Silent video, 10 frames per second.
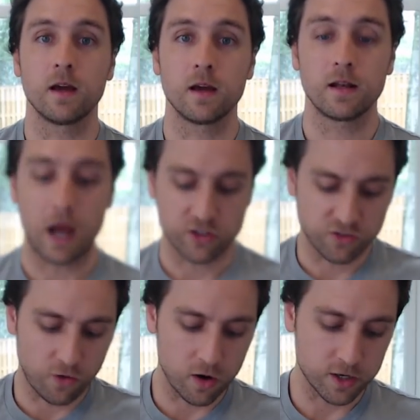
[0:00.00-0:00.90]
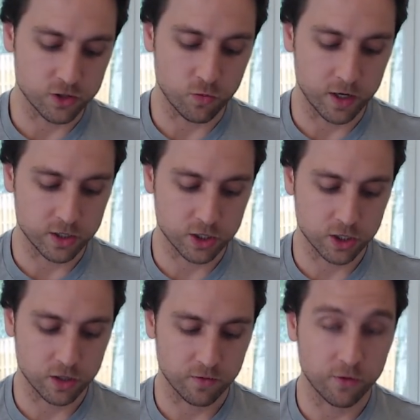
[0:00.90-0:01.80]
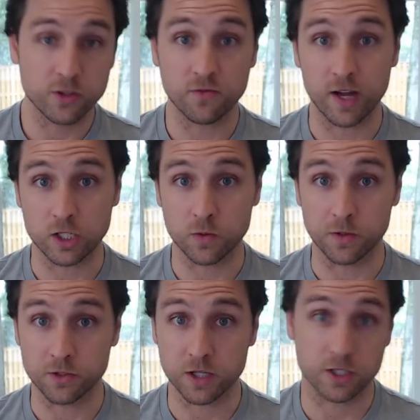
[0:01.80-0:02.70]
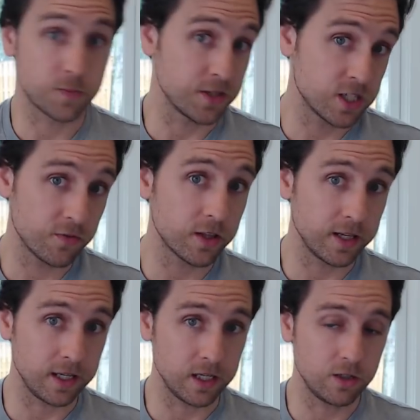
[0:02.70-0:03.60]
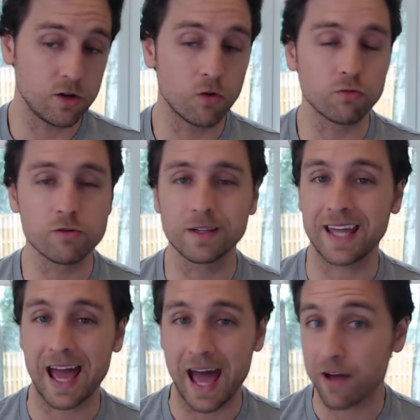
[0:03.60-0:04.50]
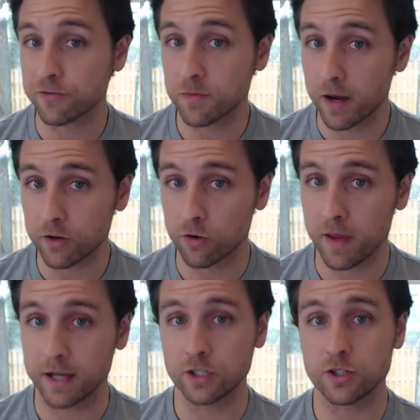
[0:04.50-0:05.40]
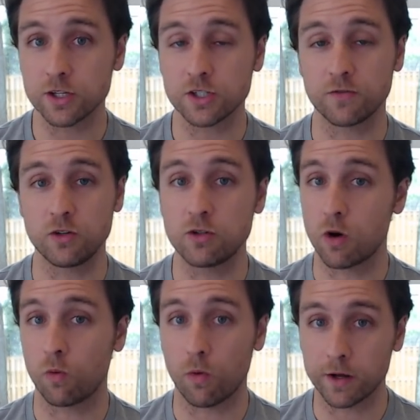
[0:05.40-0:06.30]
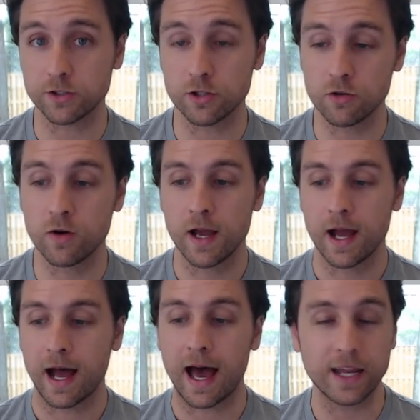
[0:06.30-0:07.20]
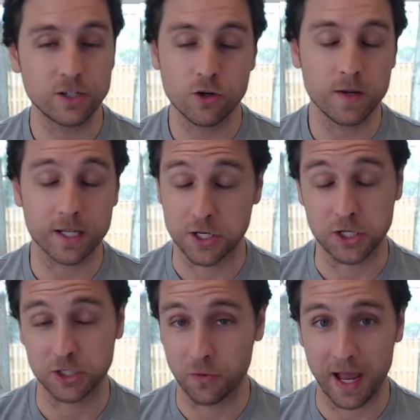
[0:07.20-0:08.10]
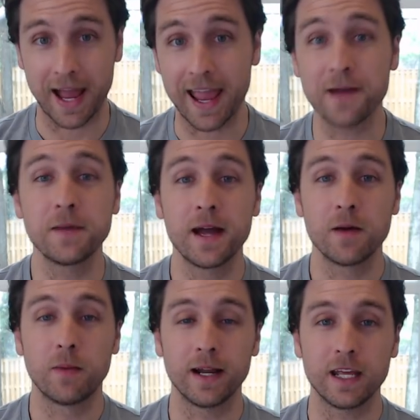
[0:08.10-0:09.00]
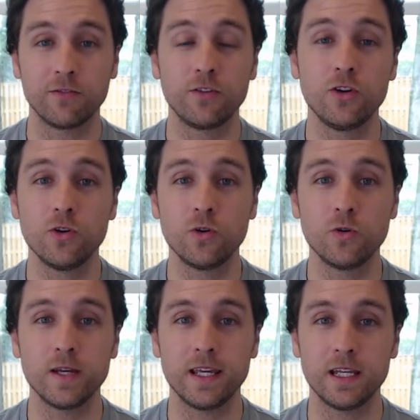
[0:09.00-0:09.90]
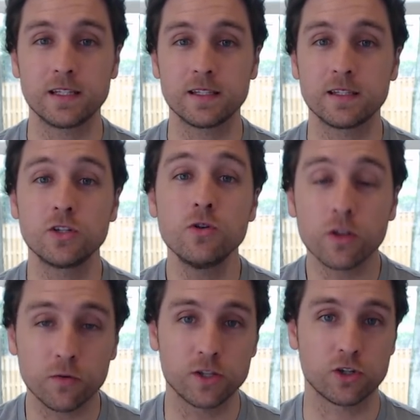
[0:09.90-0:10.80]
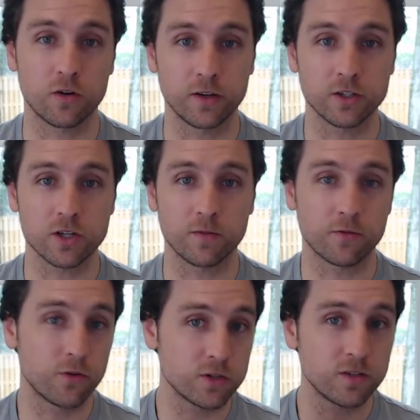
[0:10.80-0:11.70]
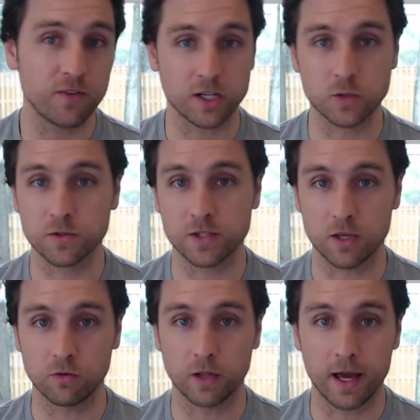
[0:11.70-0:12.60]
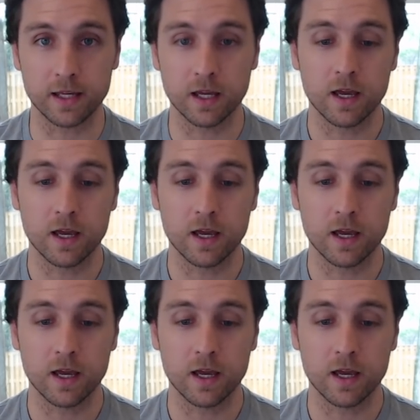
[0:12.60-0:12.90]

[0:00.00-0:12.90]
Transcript: Now, as far as which fruits and vegetables specifically to eat, you don't really have to micromanage this if you don't want to. I do because it's just the way I am. But if you eat 2 to 3 servings of the fruits and vegetables that you like,